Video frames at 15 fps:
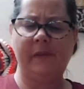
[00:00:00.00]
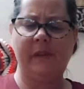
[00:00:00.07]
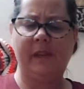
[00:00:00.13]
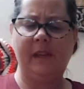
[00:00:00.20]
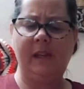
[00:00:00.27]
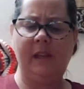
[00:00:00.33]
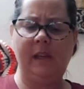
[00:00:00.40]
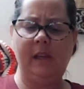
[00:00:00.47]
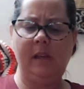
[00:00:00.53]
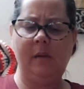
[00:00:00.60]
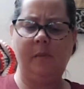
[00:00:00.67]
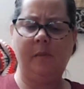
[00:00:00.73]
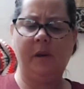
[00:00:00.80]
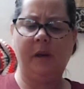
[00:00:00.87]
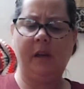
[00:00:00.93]

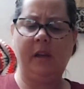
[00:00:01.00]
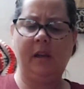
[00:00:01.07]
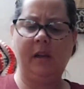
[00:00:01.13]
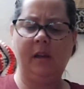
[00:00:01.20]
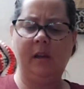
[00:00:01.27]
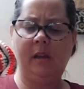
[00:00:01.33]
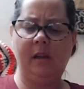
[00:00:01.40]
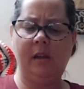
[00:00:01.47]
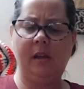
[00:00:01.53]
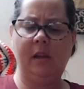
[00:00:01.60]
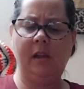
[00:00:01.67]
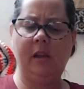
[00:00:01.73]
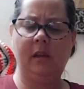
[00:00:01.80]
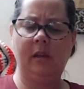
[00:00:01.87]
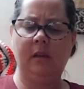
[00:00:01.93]
80 by
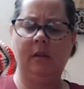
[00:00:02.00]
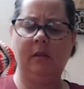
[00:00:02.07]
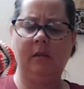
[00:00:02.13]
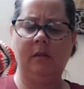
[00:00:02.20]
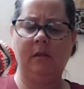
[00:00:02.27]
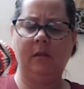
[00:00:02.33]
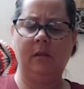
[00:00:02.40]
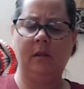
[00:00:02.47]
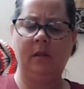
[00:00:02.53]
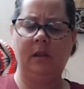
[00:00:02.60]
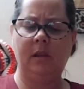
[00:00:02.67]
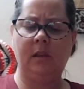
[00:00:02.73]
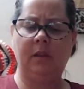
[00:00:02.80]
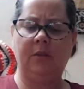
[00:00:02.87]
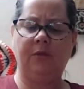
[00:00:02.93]
90
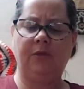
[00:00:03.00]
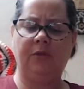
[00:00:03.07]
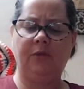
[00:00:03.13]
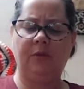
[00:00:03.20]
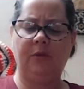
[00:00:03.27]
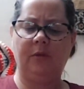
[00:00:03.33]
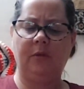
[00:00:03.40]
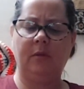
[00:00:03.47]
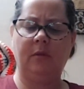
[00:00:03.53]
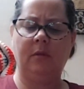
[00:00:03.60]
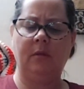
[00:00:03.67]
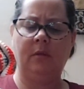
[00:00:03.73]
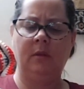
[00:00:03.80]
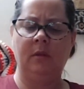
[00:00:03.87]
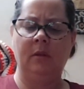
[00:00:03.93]
inch
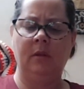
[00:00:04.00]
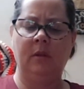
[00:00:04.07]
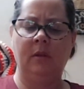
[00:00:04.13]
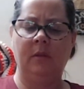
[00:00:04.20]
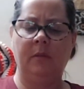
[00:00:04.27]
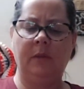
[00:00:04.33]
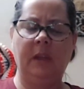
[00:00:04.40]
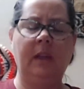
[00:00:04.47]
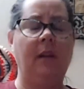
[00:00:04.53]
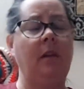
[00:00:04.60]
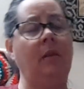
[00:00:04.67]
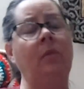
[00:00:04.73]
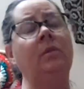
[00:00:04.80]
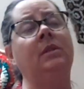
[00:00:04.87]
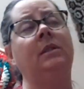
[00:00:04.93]
blanket.
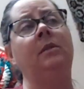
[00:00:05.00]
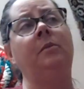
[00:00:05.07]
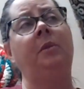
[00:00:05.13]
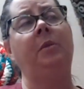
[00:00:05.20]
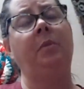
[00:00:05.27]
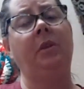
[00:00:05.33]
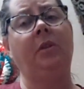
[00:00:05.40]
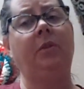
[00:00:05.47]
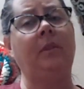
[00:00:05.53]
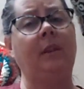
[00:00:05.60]
No, it's gonna be bigger